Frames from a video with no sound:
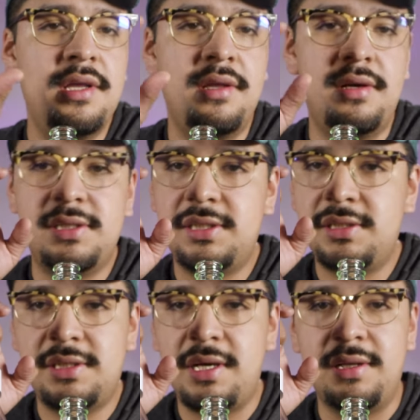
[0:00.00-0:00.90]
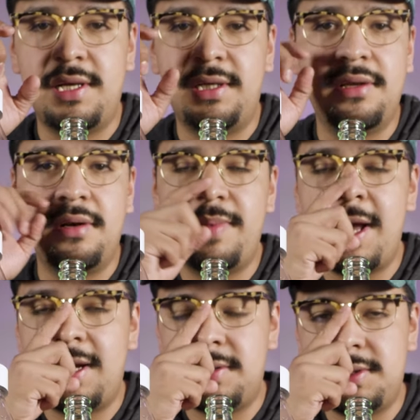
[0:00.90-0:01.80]
There's kind of like little
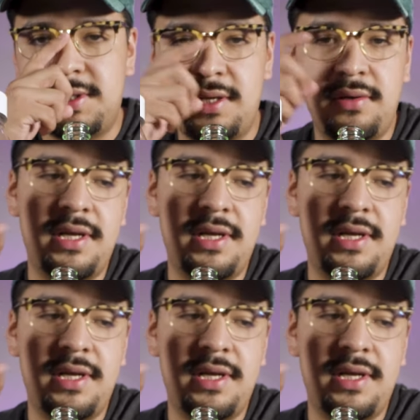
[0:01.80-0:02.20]
packages that you